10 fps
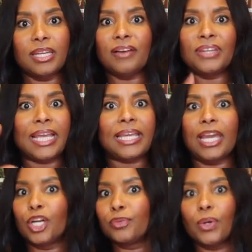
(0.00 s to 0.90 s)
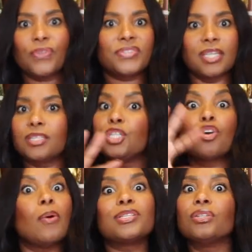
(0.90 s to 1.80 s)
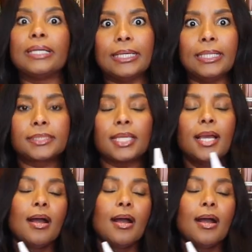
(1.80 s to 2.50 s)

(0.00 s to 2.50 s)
love like hair growths, and she's always on the hunt.